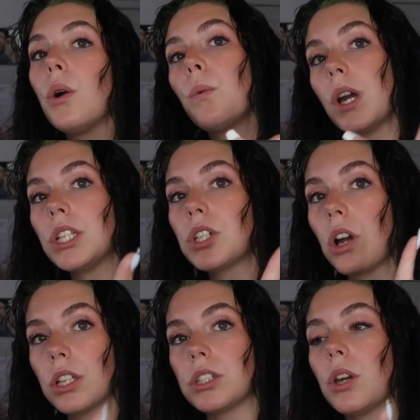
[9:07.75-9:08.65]
which
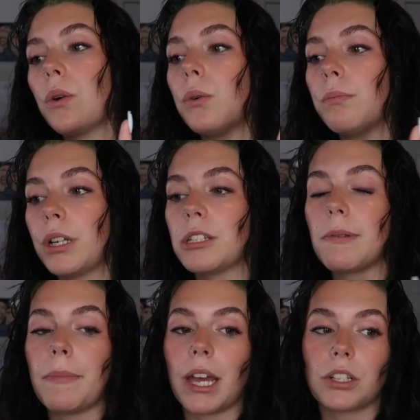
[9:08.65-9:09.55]
also brings me
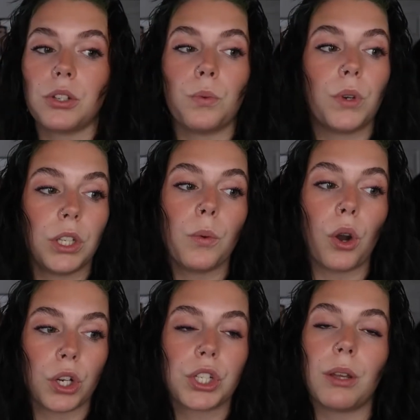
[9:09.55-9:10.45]
back to, when you
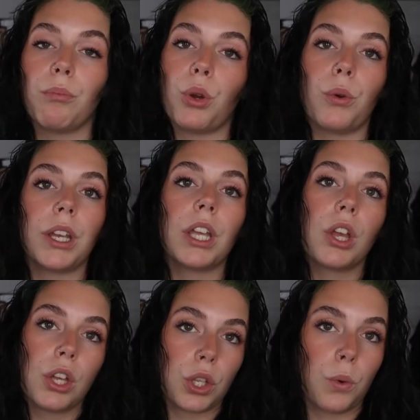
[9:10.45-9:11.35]
are shampooing,
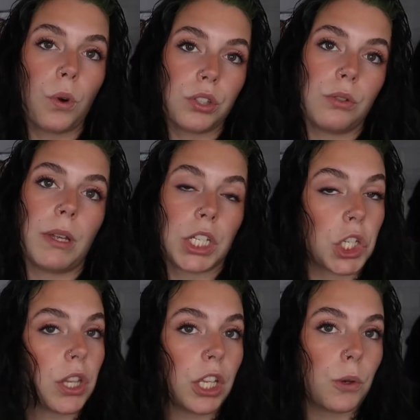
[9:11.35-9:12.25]
you want to make
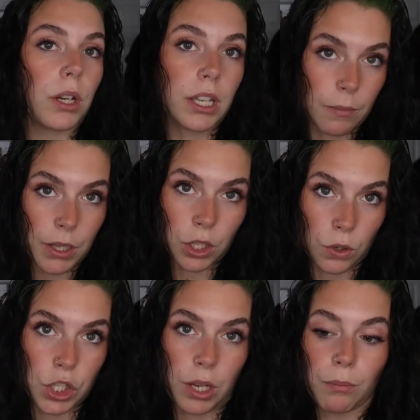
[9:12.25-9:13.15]
sure that you are keeping
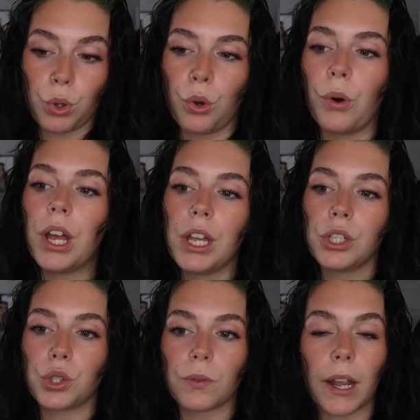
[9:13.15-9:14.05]
your shampoo
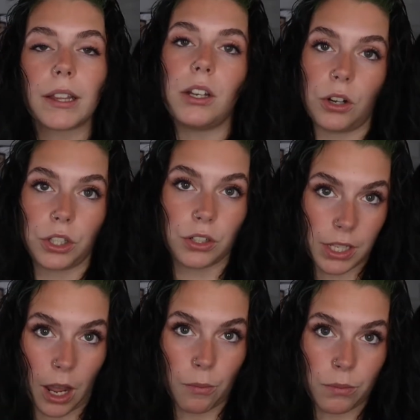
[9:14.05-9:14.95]
directly on your
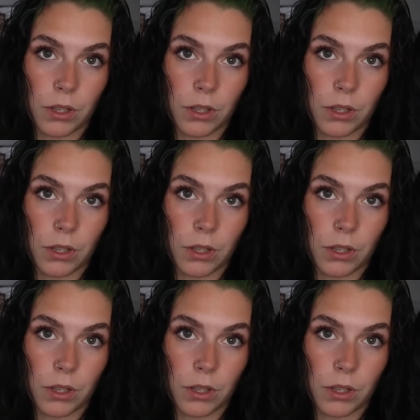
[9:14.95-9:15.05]
scalp.